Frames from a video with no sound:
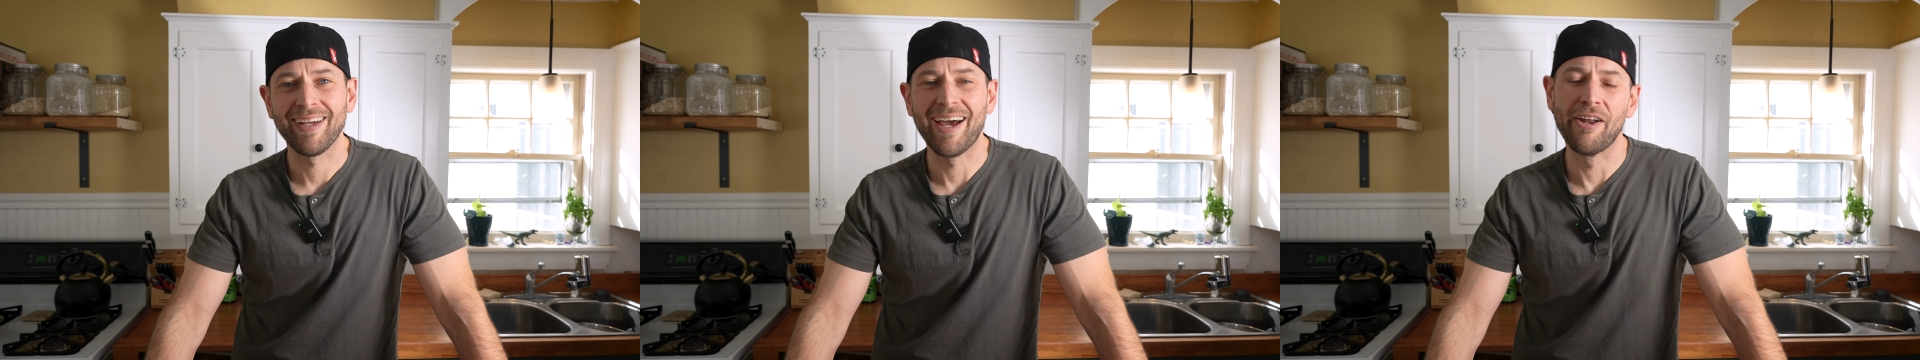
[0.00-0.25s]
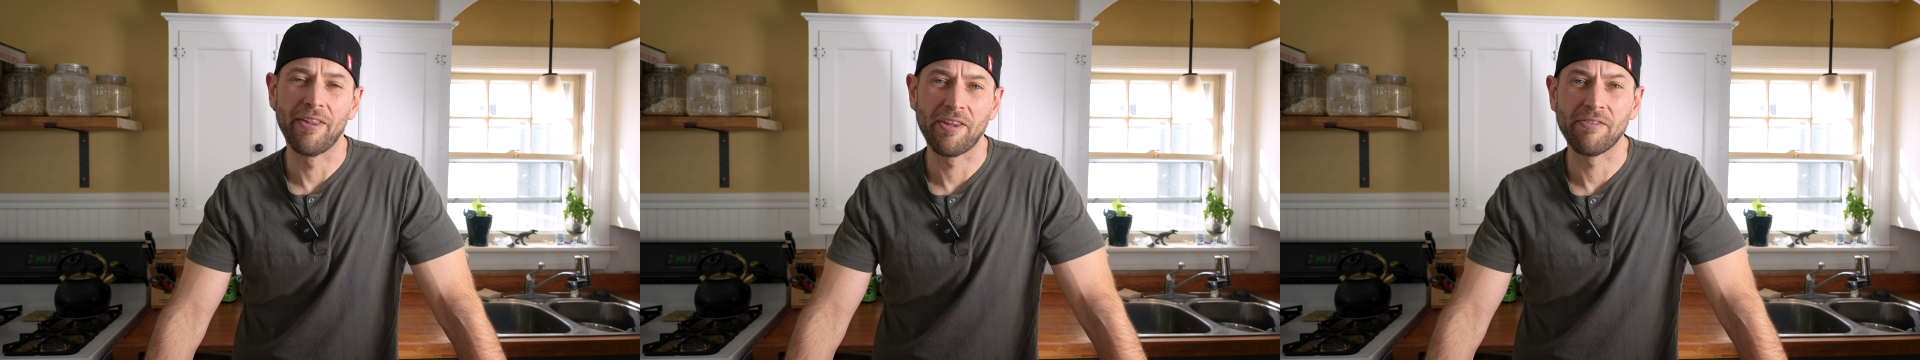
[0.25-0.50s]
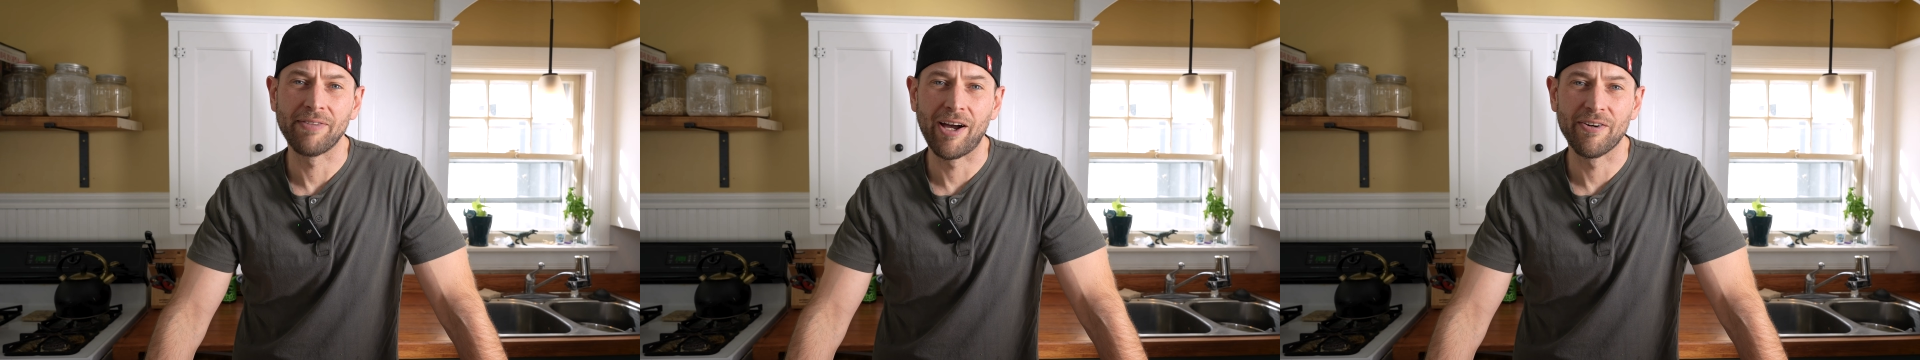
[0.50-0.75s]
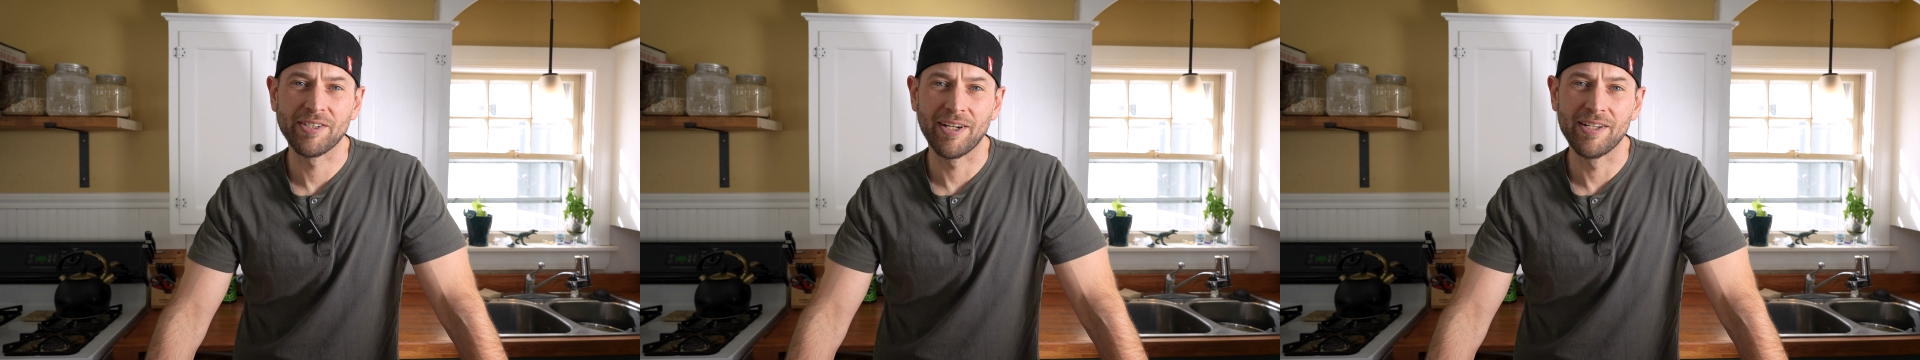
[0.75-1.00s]
I know that the
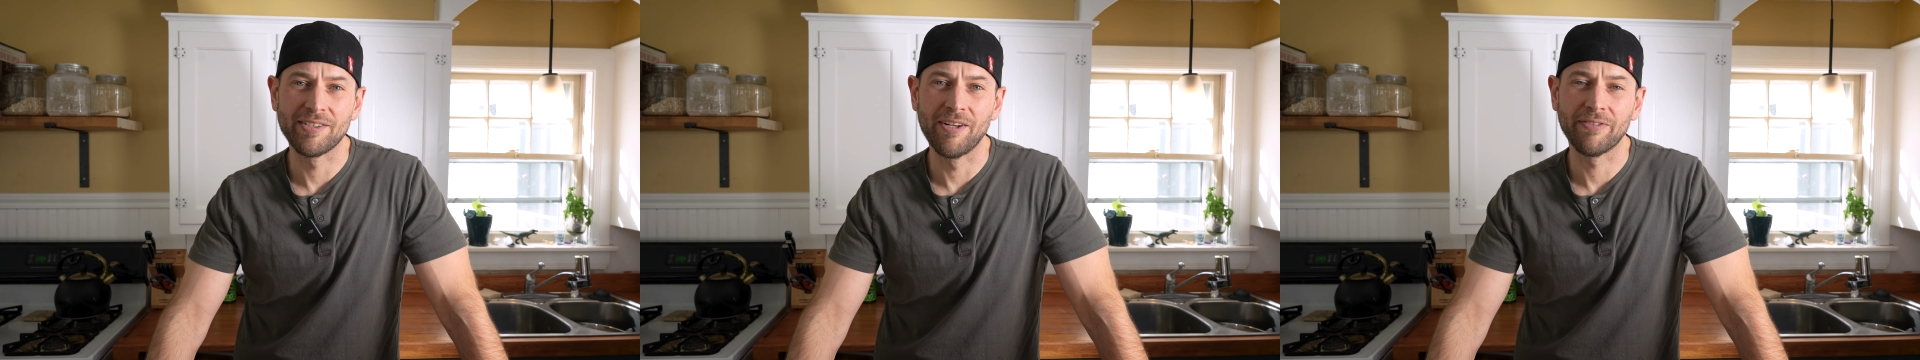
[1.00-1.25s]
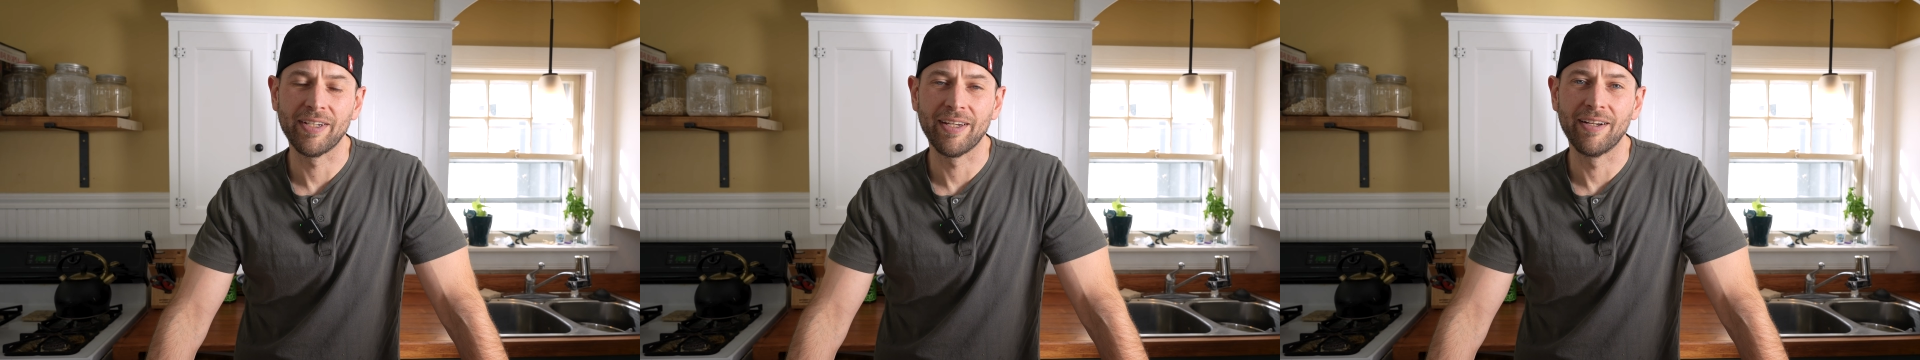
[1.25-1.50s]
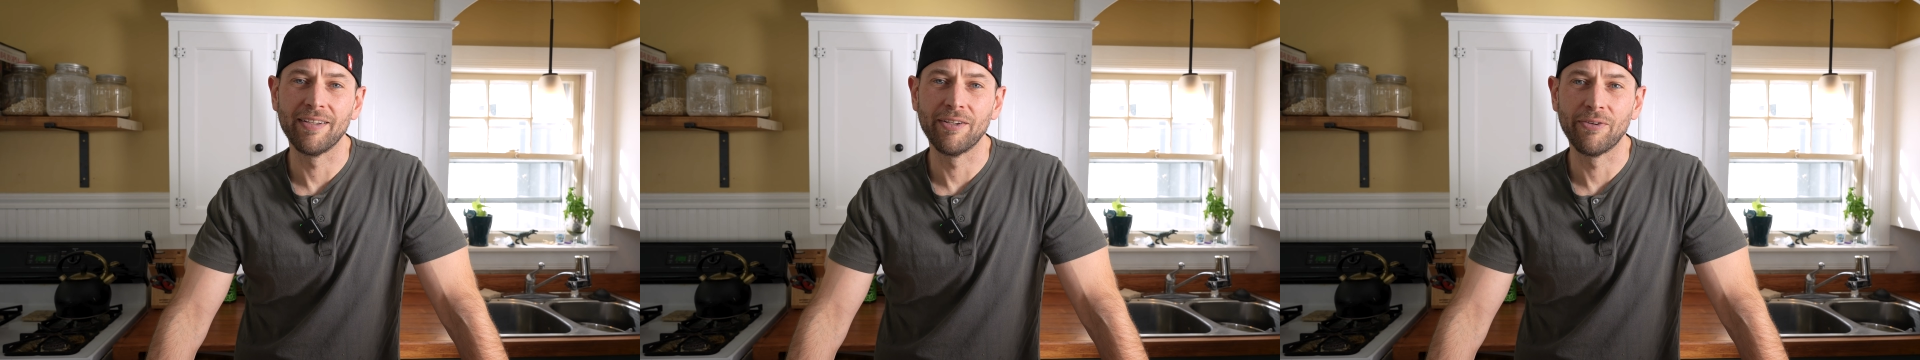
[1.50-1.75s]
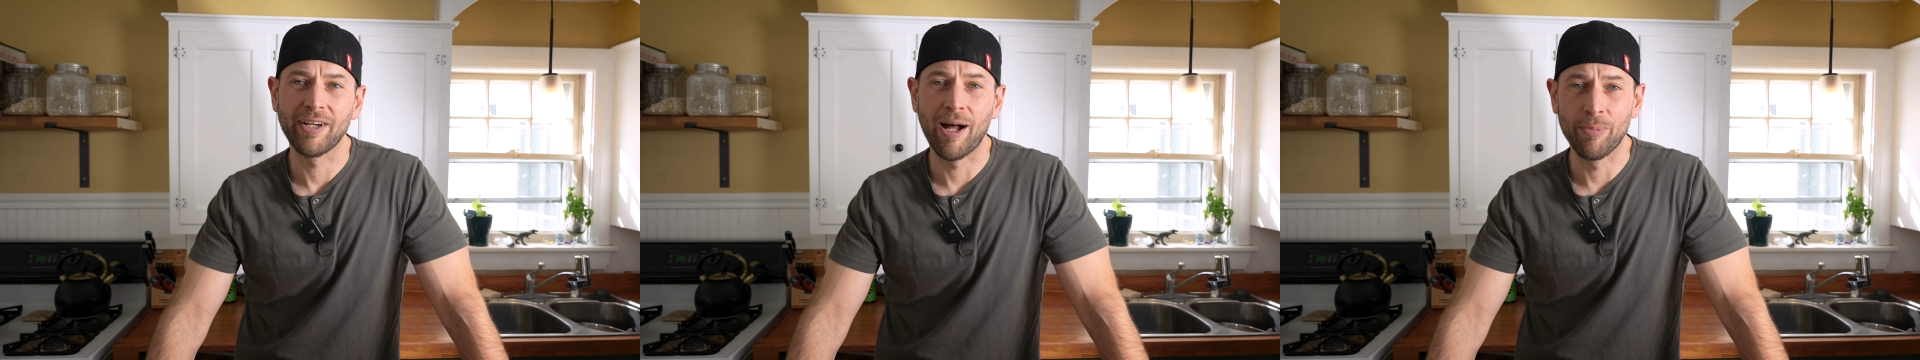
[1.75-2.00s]
flour science stuff can get a
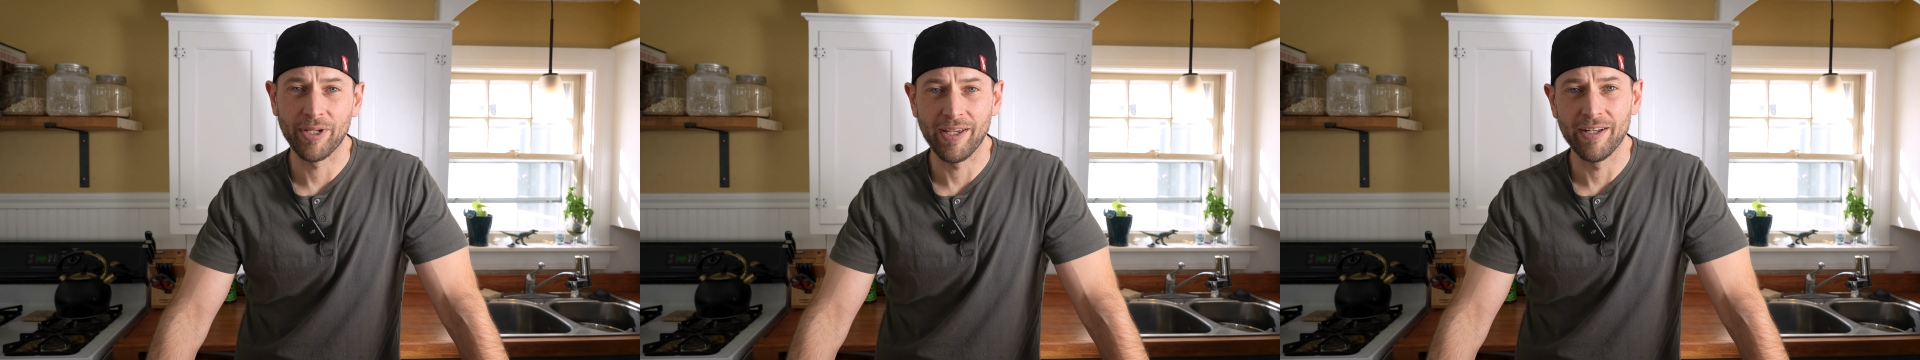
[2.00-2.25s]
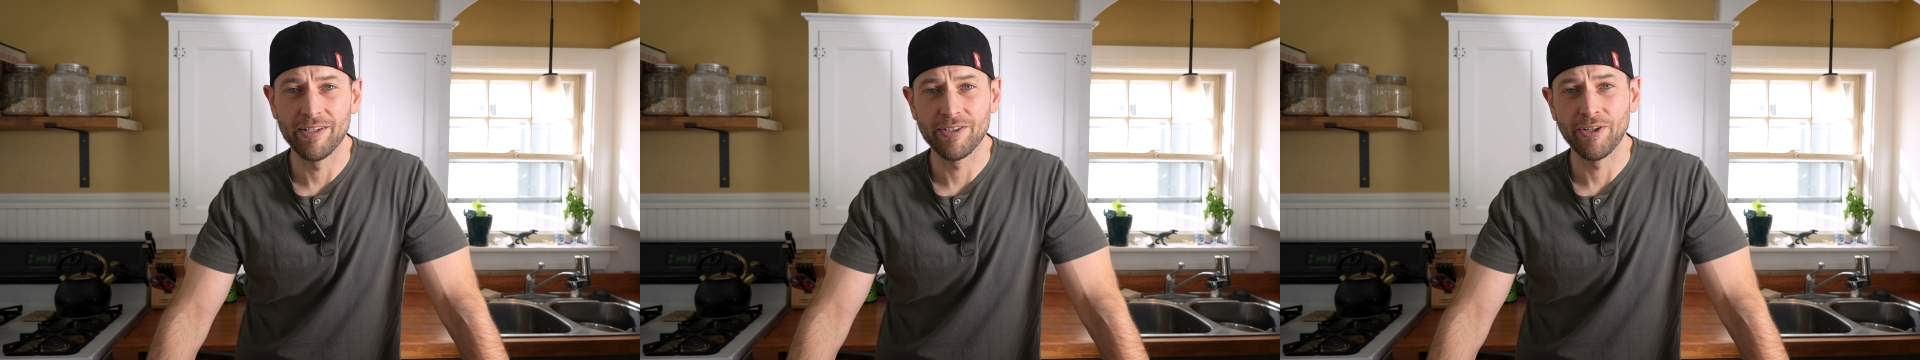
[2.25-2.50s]
little complicated,